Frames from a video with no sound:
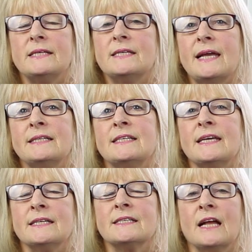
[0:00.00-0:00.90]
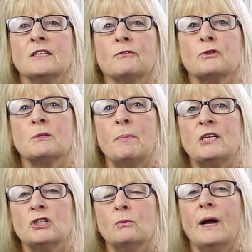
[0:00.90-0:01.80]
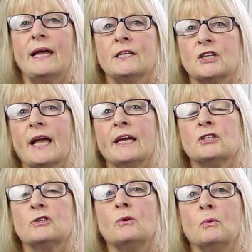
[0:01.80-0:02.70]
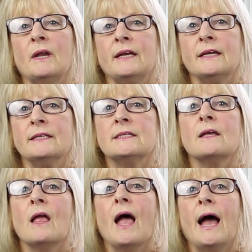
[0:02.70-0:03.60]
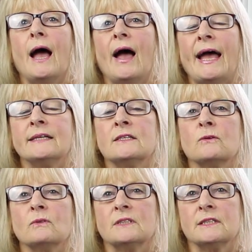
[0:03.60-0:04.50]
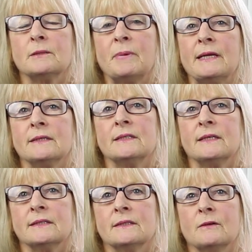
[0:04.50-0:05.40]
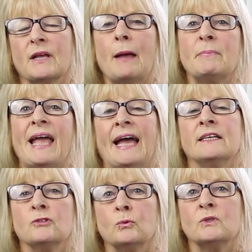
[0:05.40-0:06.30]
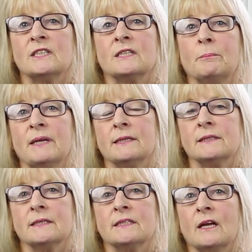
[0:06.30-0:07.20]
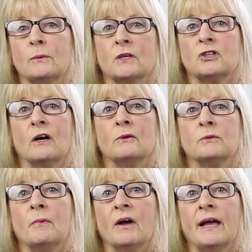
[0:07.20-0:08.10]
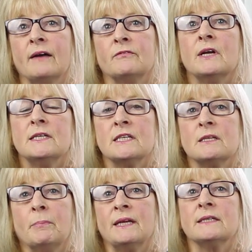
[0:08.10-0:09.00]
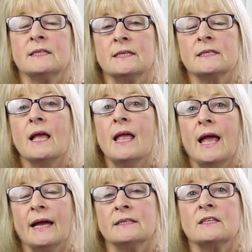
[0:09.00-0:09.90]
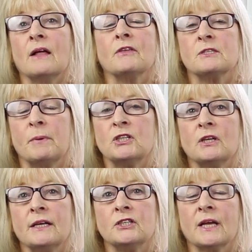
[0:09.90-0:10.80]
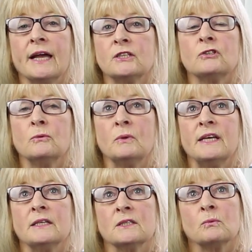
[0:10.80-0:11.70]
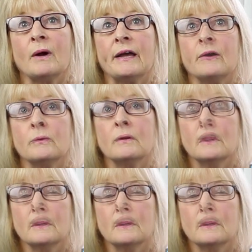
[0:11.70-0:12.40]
SEND stands for Special Educational Needs and Disabilities. It can be and or disabilities, so a child might have disabilities and another special educational need as well.